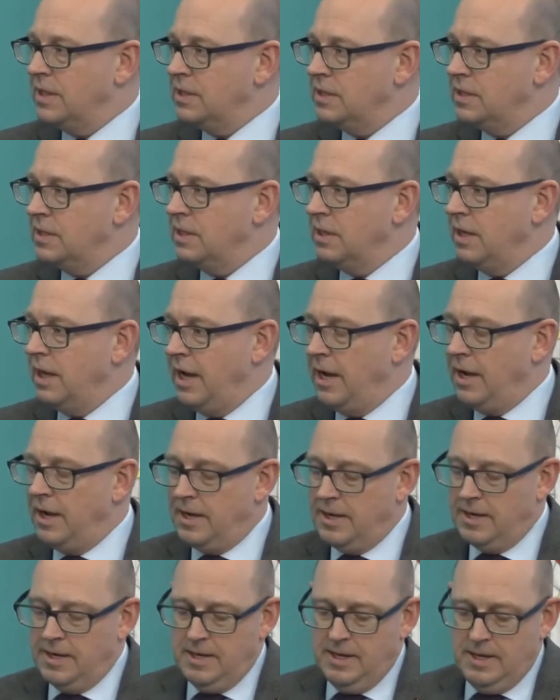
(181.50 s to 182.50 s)
This isn't.
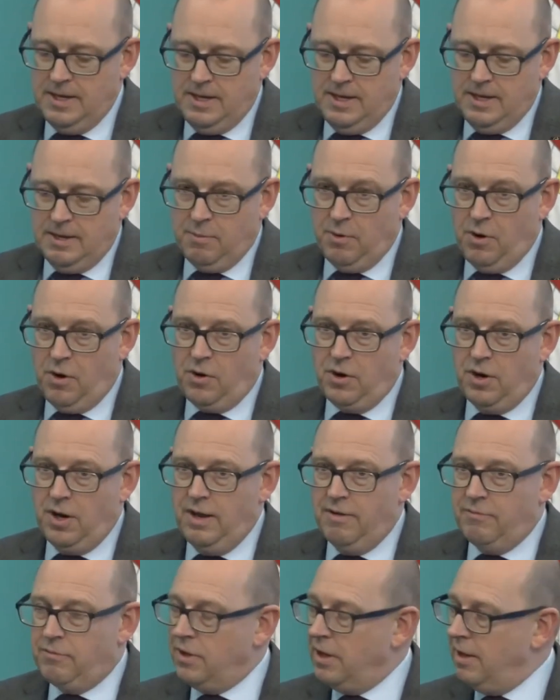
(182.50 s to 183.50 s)
Uh, we're not going to
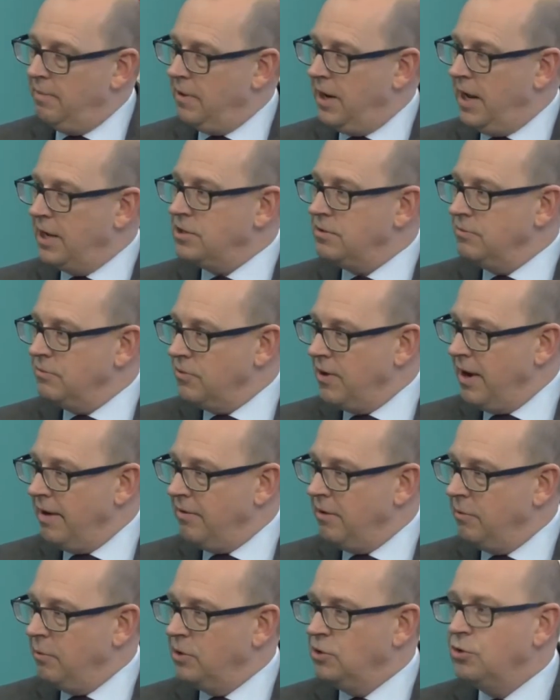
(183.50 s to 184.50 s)
live with elimination
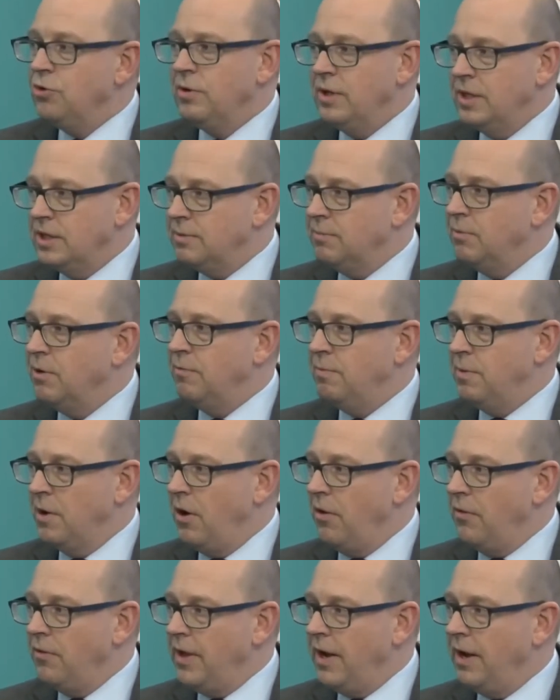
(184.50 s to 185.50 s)
forever. We do need to move
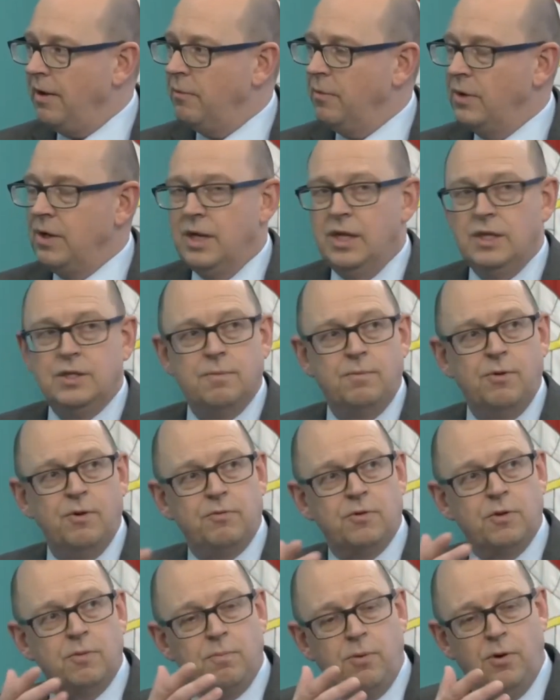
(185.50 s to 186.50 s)
beyond that. We need to
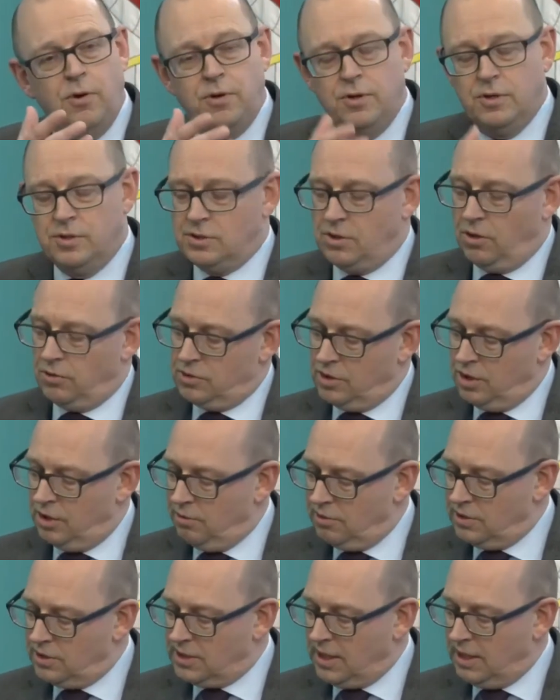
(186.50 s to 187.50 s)
move to the point, as Dr.
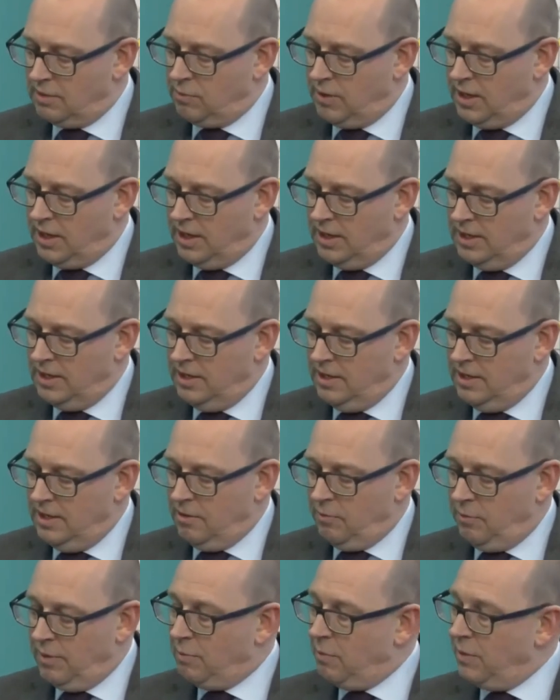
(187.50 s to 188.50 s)
Ewart said, where
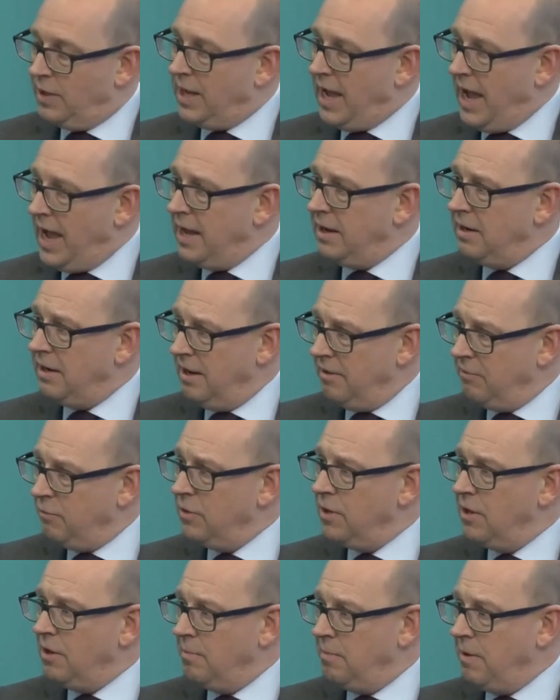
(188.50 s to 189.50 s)
we, we can live
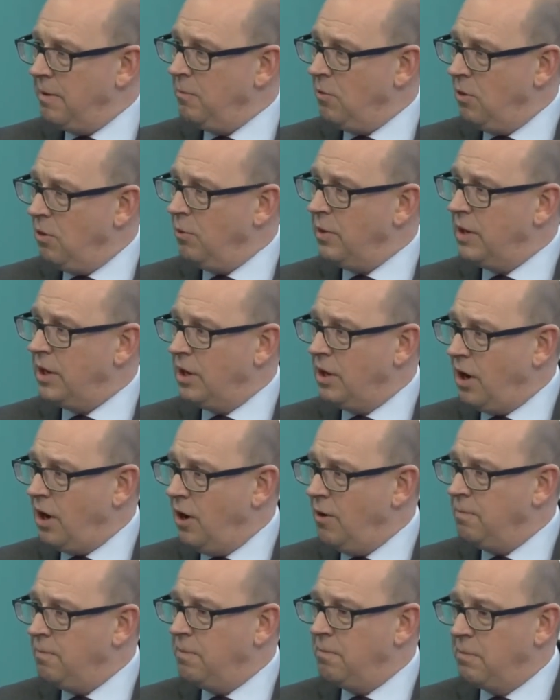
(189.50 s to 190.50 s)
with it a bit more, we can
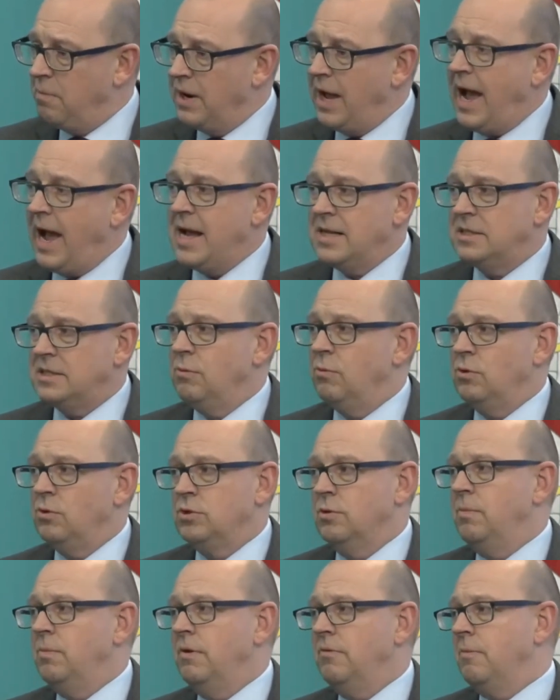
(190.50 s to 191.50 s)
cope, but it has to
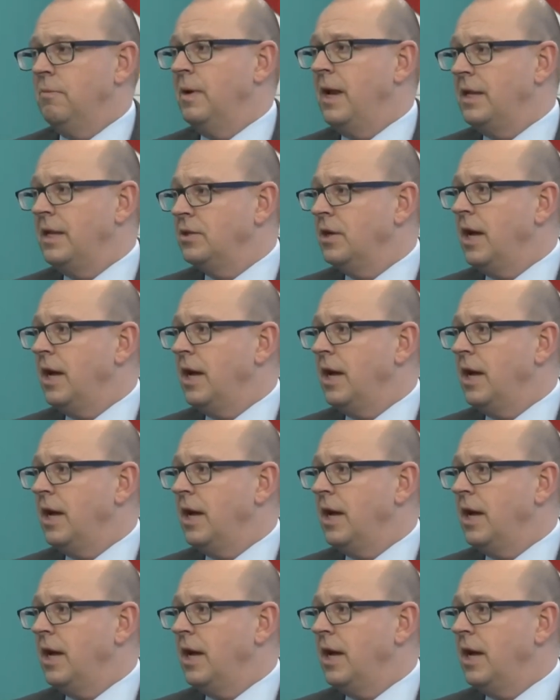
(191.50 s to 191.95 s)
also be from an